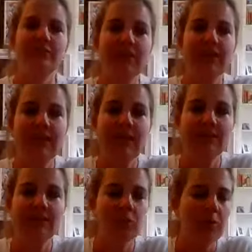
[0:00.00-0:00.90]
Really
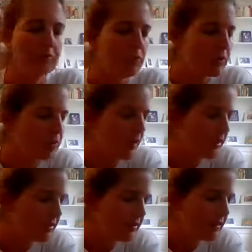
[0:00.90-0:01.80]
nice. One more
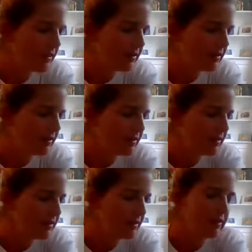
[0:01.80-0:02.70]
breath in.